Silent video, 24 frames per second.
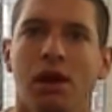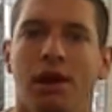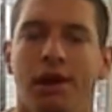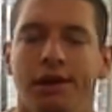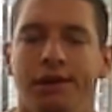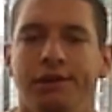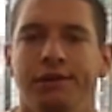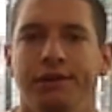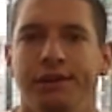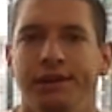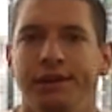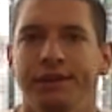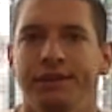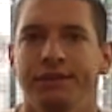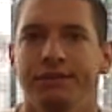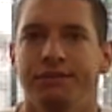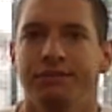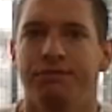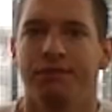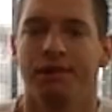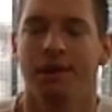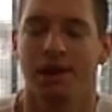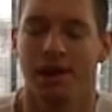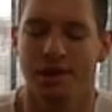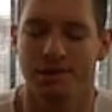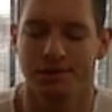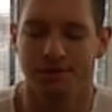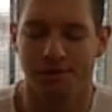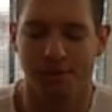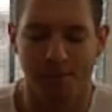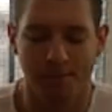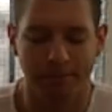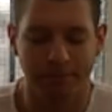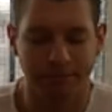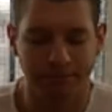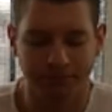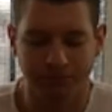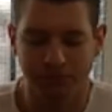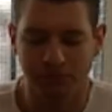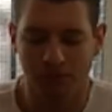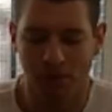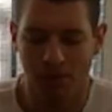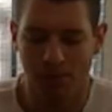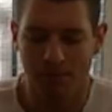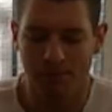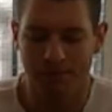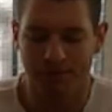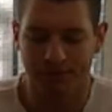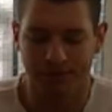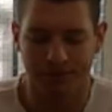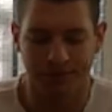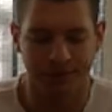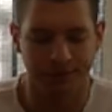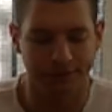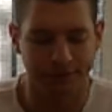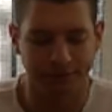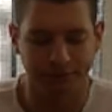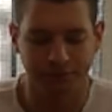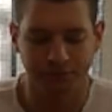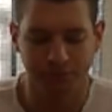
I could eat this if I had to, sure.